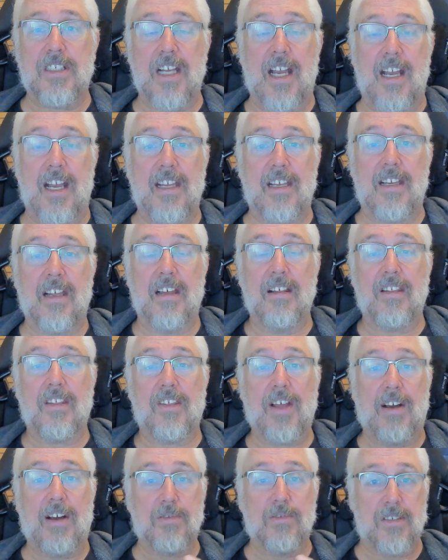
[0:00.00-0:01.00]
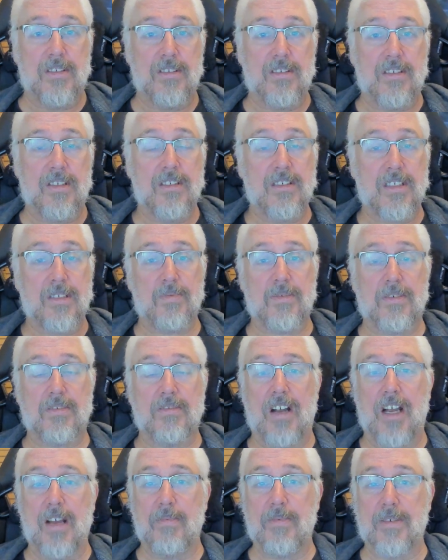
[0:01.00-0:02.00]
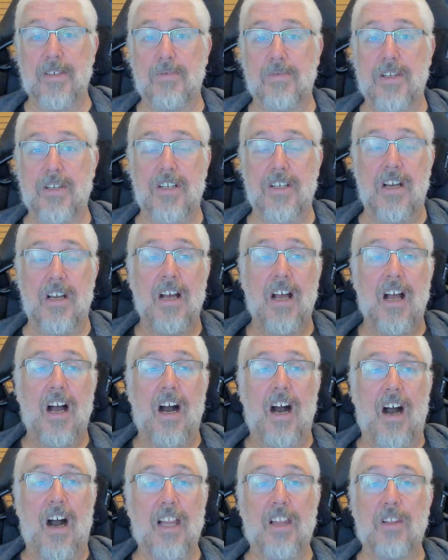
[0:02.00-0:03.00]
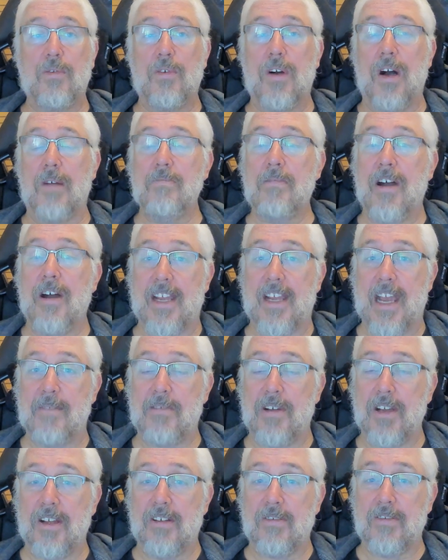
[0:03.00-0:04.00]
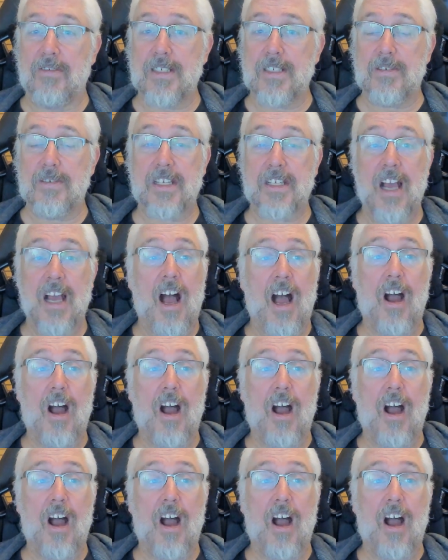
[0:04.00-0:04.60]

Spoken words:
to 8,000 subscribers, which I thought I might get by Christmas.